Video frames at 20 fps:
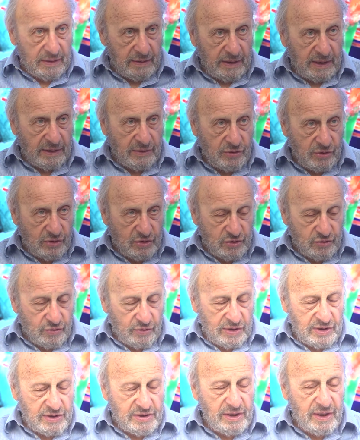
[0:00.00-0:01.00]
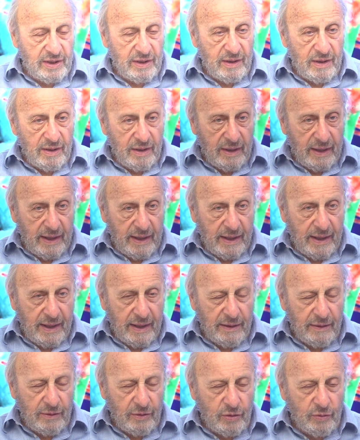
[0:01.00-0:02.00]
industries
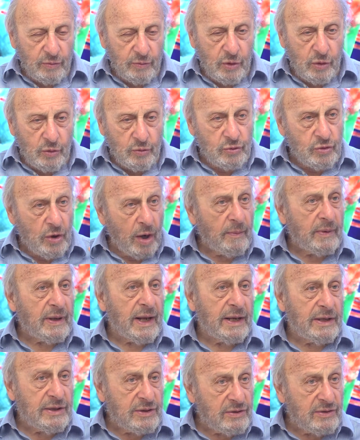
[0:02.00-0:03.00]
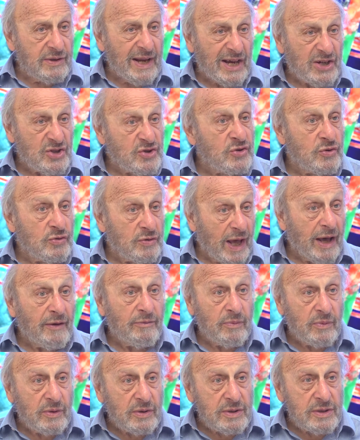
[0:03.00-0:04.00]
who dominate national
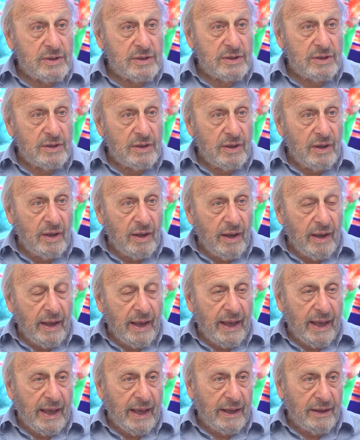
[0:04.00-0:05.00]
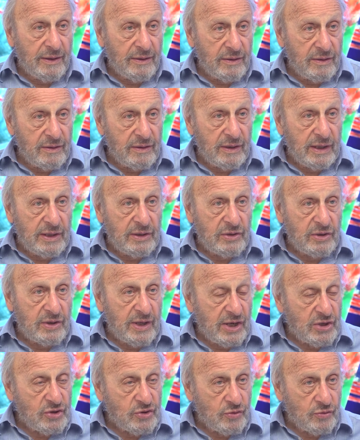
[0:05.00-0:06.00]
governments and
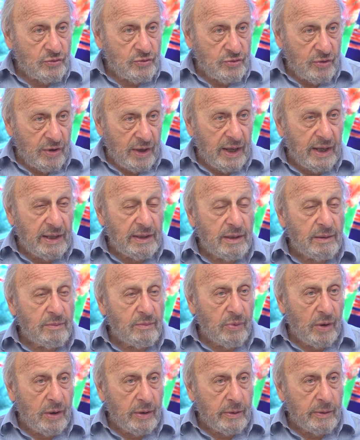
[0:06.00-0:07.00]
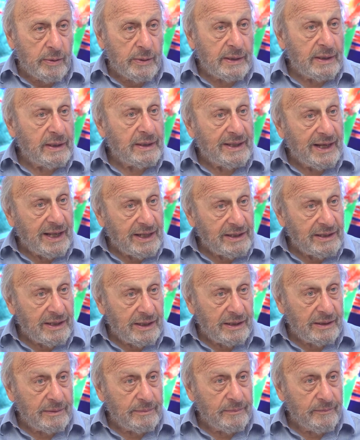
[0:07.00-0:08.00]
international trade and borrowing and
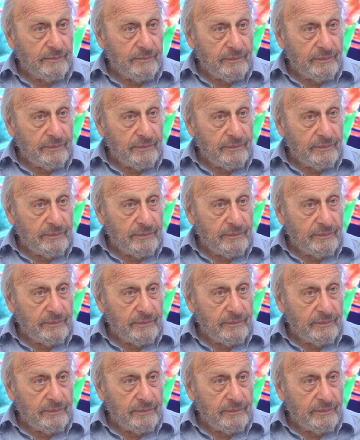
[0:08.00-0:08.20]
lending.